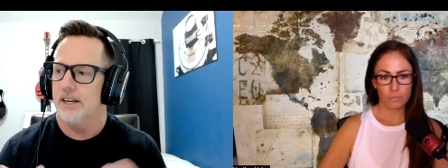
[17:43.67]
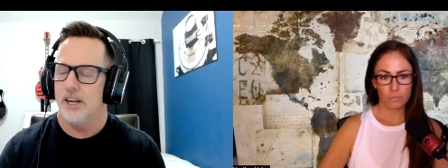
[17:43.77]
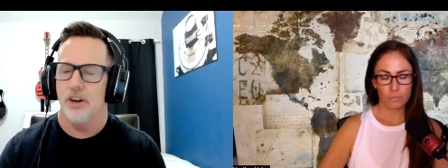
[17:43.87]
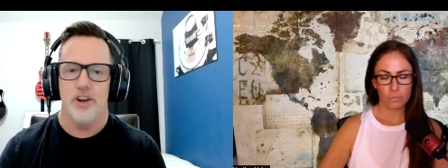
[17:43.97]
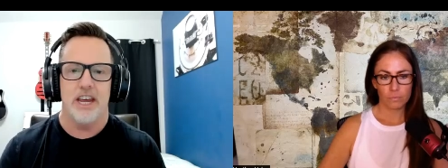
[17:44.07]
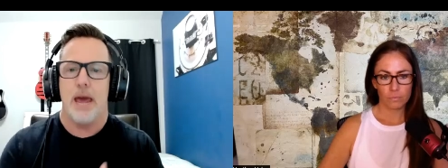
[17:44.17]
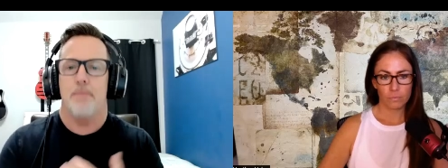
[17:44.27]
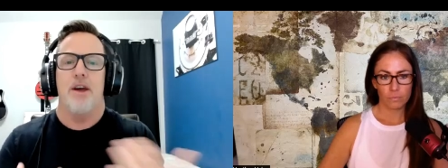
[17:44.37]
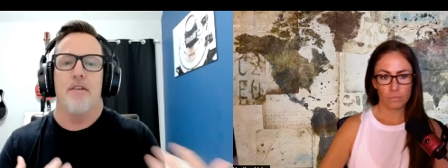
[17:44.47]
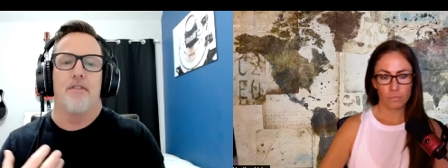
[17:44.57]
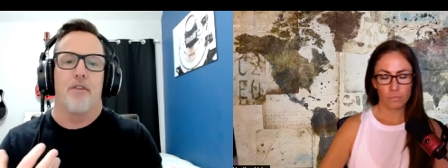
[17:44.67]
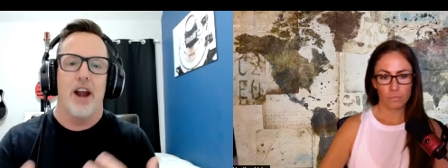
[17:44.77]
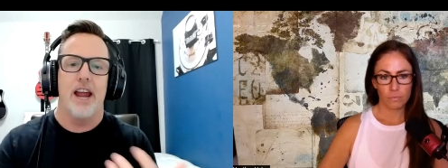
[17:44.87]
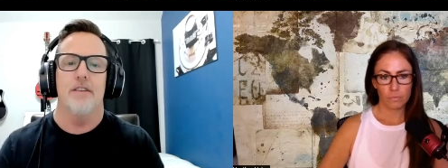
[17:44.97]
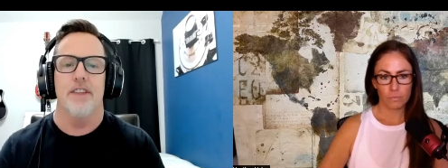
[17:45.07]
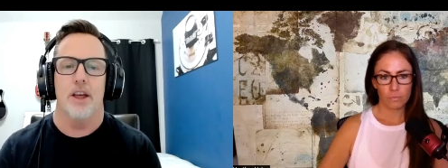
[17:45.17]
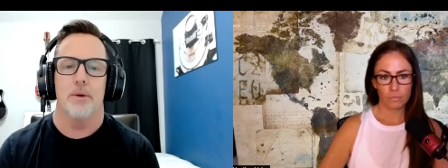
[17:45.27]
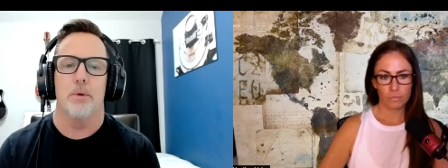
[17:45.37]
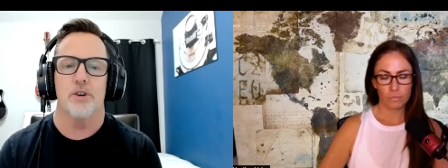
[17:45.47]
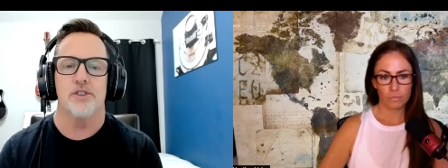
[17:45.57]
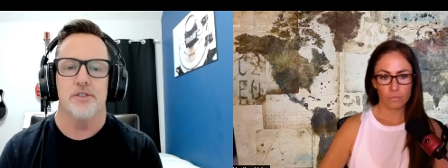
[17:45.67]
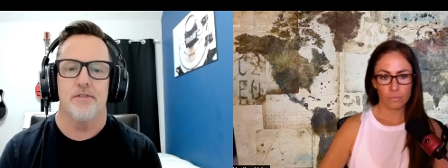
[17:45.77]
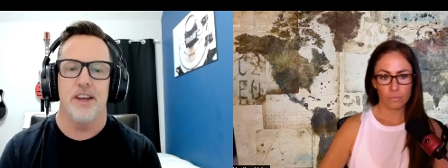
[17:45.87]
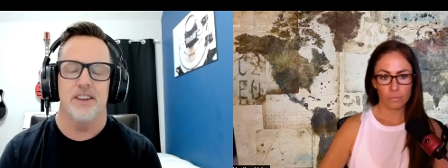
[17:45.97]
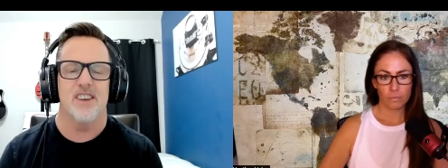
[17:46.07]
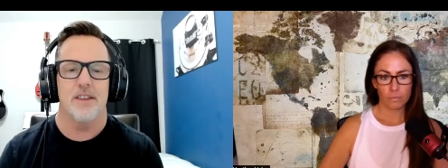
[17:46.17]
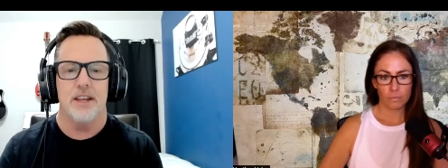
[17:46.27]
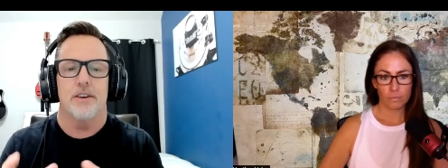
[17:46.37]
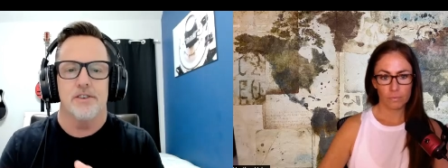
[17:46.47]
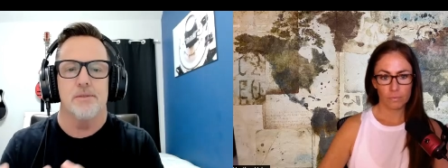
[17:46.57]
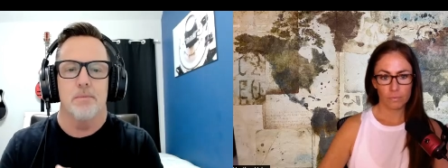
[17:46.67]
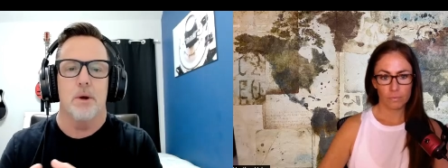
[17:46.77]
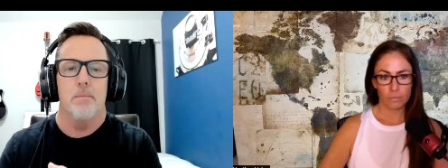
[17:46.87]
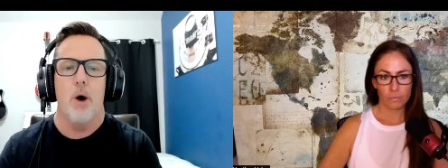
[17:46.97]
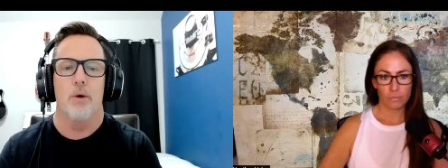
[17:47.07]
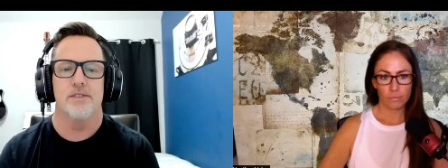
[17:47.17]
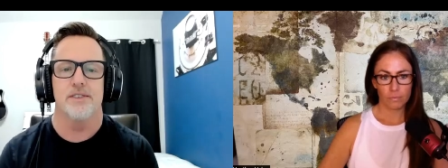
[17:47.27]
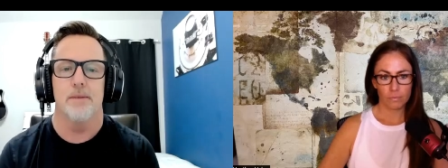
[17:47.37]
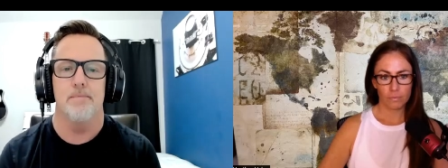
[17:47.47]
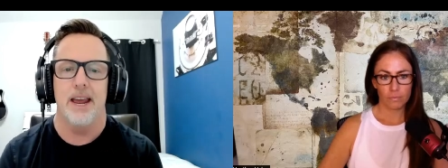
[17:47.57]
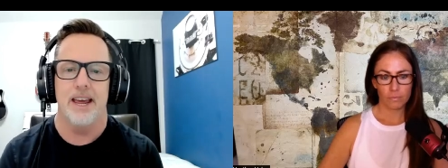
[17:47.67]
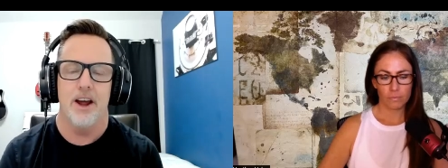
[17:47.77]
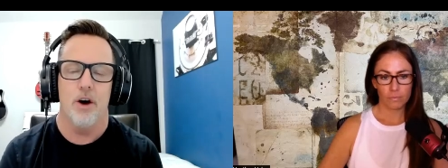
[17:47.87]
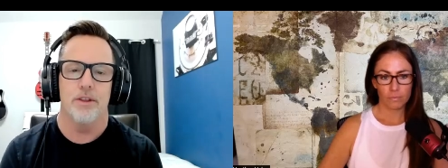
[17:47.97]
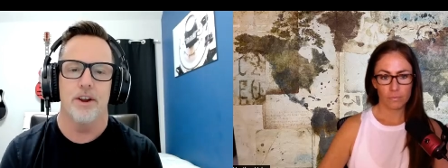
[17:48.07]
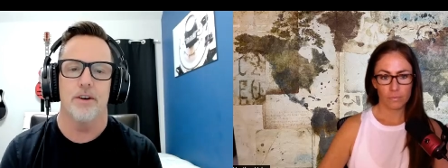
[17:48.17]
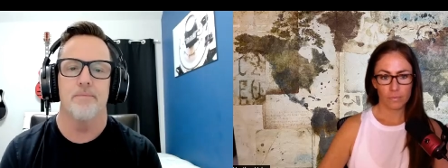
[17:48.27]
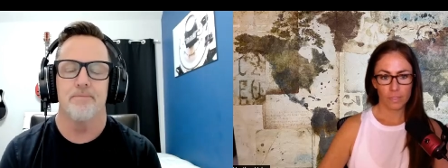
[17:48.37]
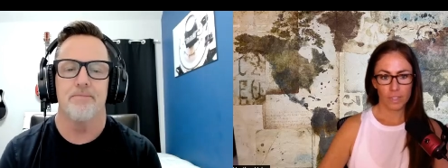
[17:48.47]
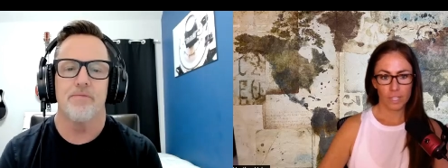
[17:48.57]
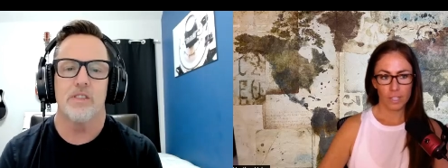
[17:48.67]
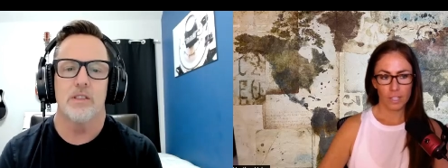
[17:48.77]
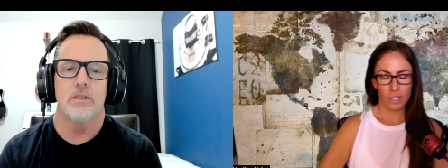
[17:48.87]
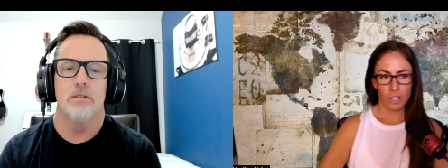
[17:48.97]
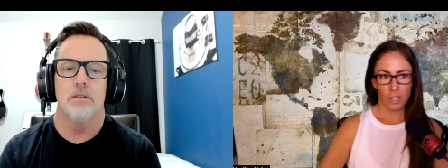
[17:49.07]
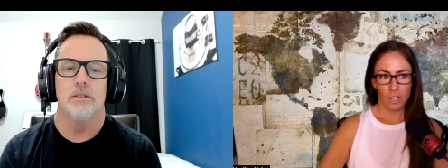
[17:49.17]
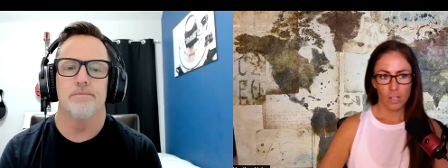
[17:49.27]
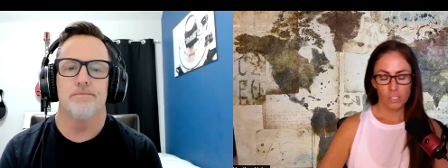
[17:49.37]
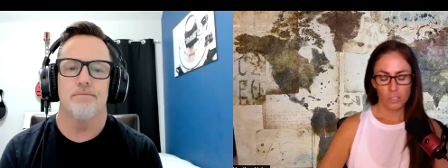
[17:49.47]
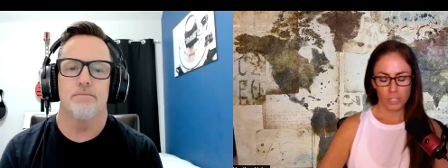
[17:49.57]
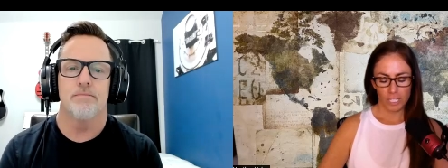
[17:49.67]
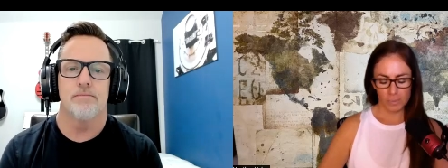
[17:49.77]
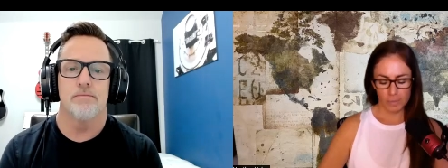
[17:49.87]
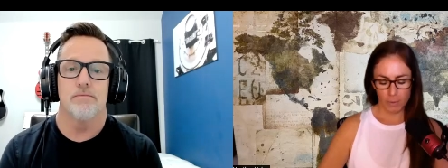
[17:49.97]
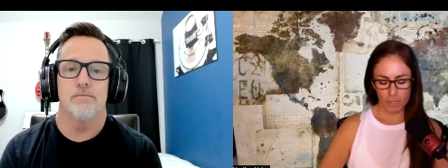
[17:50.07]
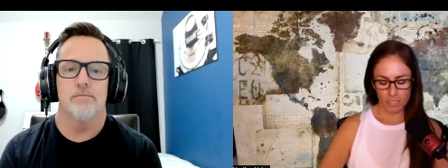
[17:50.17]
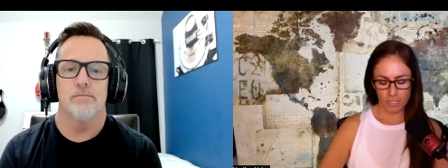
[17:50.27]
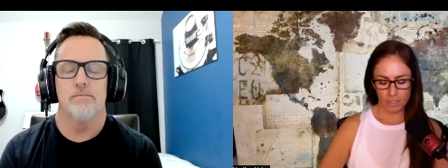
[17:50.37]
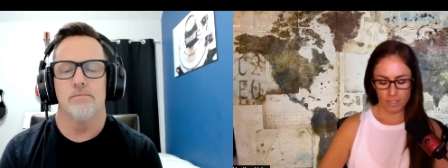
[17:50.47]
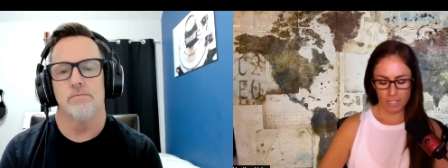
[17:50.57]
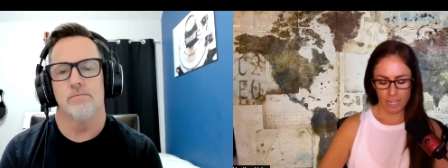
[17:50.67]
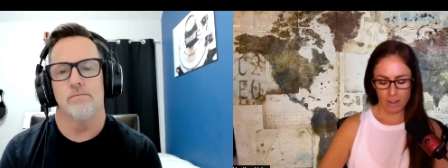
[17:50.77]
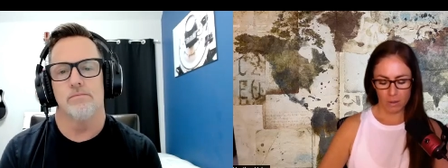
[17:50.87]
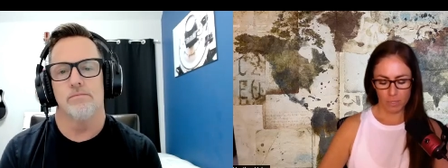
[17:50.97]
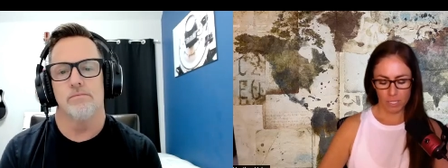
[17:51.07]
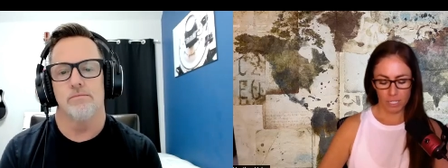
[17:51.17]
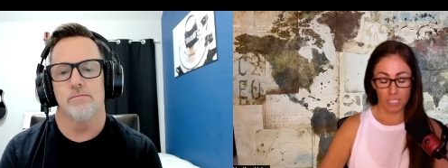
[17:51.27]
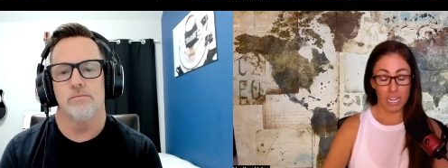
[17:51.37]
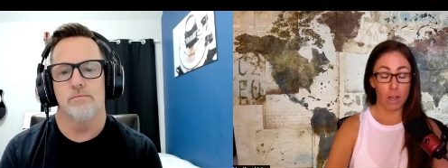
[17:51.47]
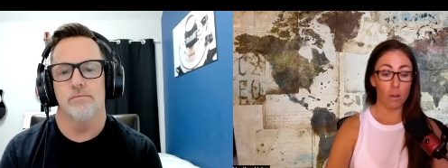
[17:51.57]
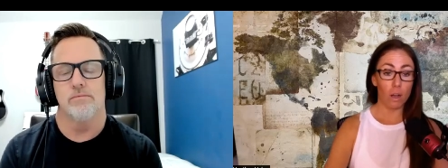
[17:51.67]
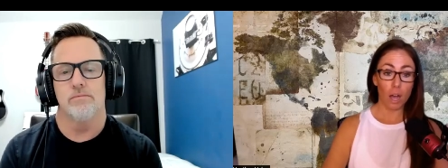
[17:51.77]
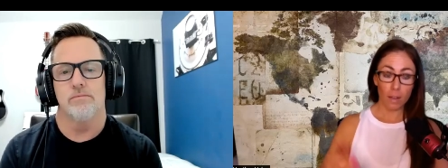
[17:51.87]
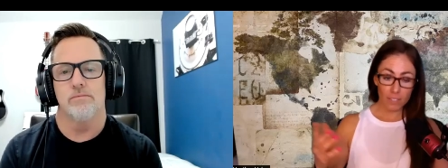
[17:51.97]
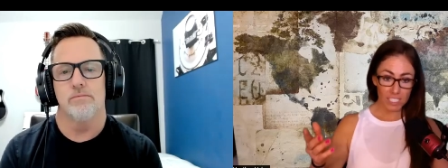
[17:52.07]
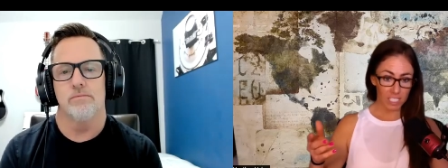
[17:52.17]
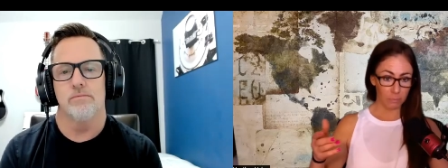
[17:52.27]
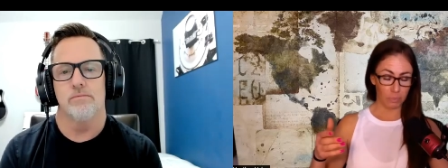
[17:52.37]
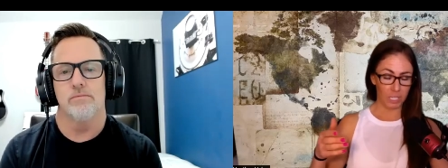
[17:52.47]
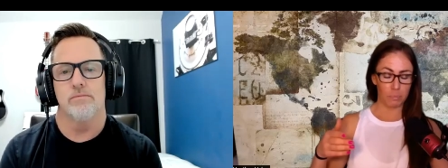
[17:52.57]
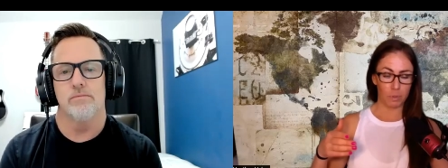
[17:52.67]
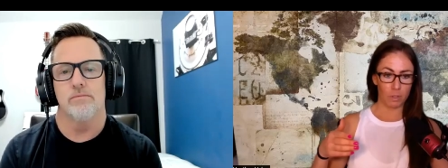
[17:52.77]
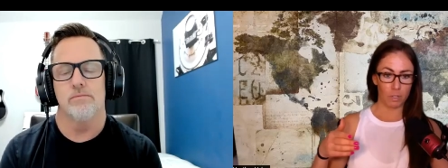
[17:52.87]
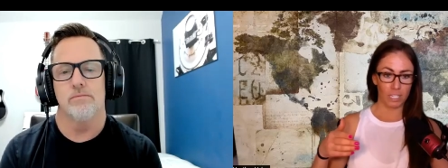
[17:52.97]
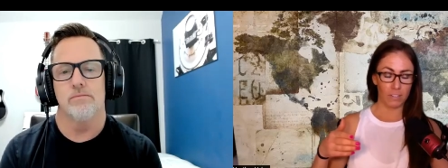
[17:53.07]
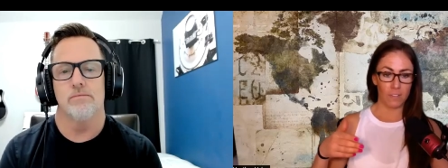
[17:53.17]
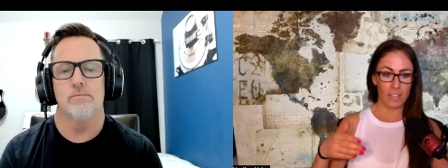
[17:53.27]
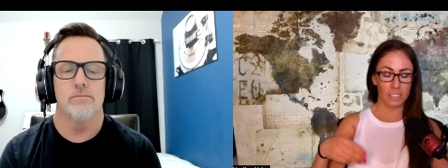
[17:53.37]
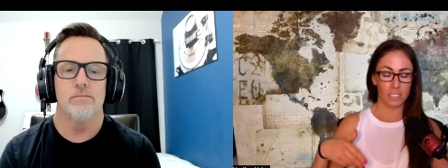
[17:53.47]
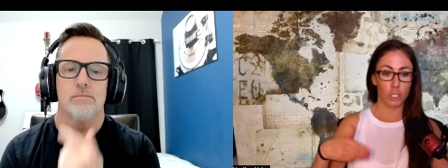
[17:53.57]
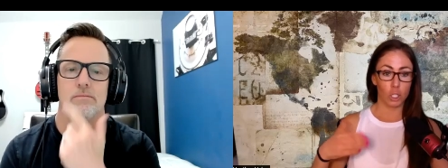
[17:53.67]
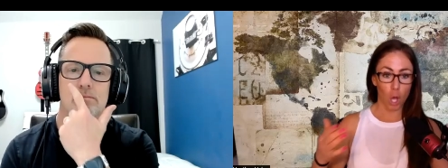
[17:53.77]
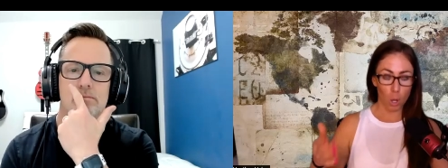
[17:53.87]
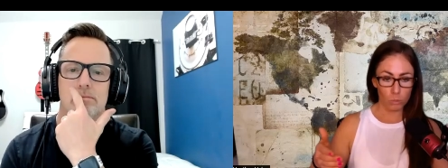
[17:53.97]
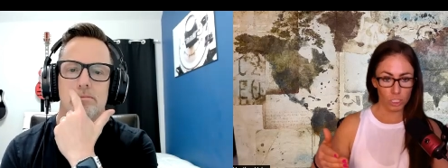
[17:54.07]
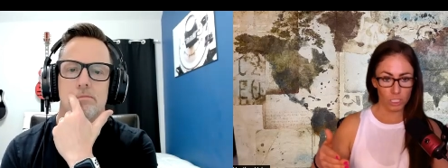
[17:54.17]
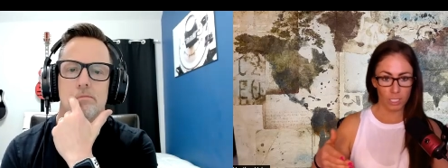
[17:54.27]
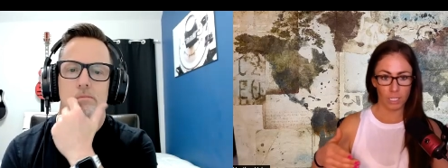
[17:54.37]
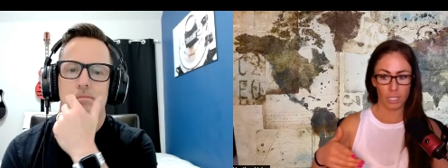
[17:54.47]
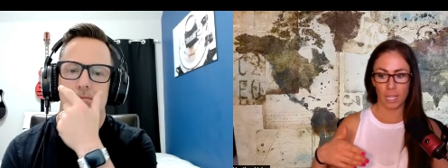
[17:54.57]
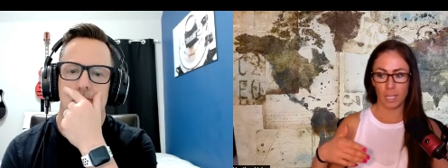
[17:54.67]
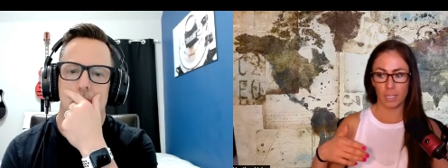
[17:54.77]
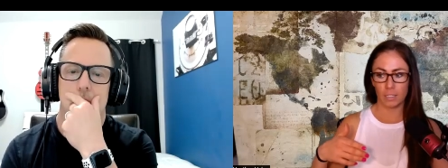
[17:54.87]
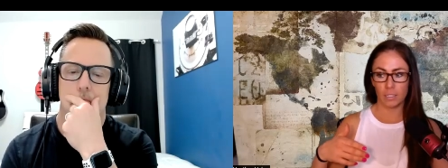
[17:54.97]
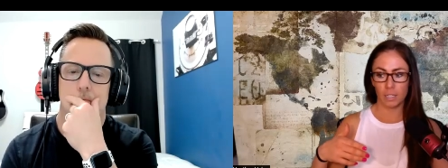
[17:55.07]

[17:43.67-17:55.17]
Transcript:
Speaker 1: you know, you can't be afraid of the other person's feelings. I think there's some components that make it healthier.
Speaker 2: So here's my question on the accountability. Now, obviously, people invest in coaching, and